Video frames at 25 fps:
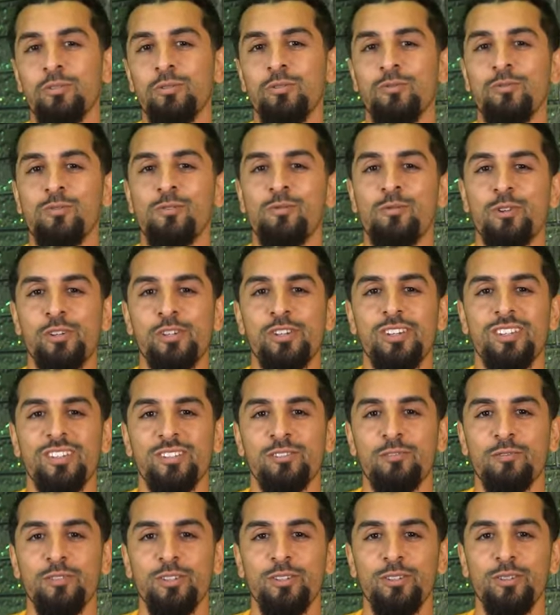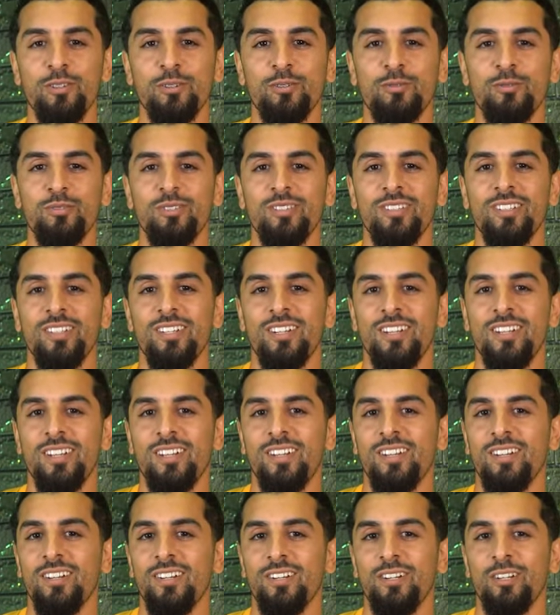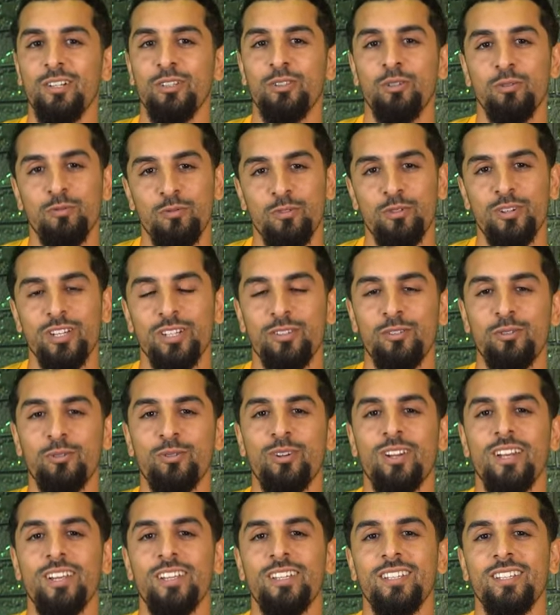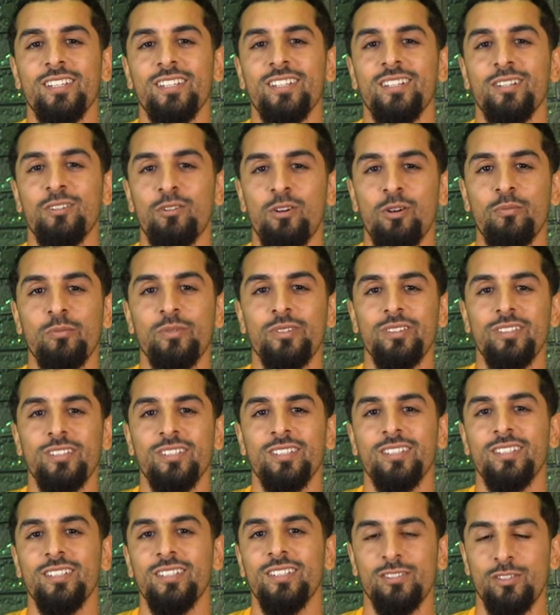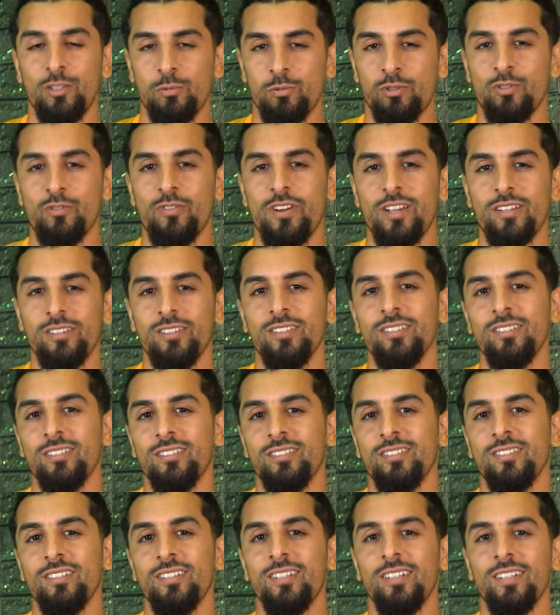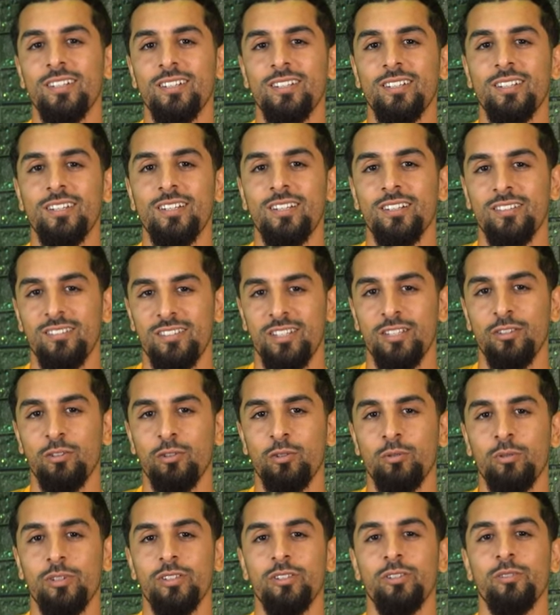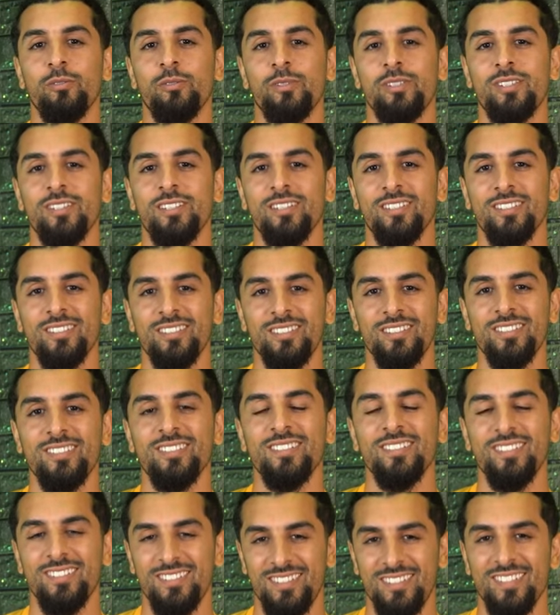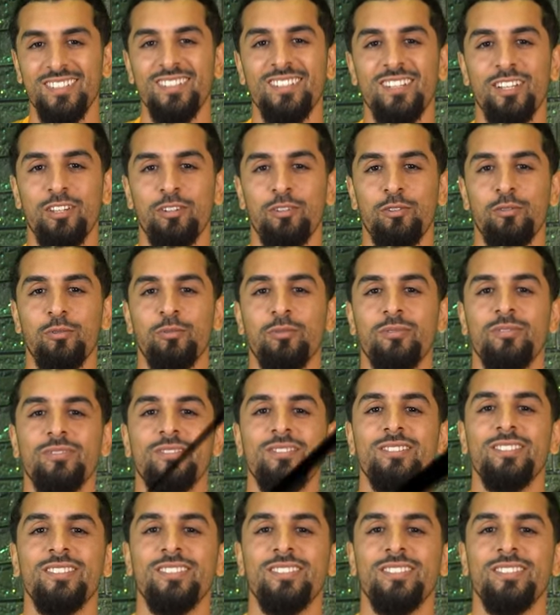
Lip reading: you for watching this video. Don't forget to like, comment, subscribe. TN2 Indonesia. Thank you.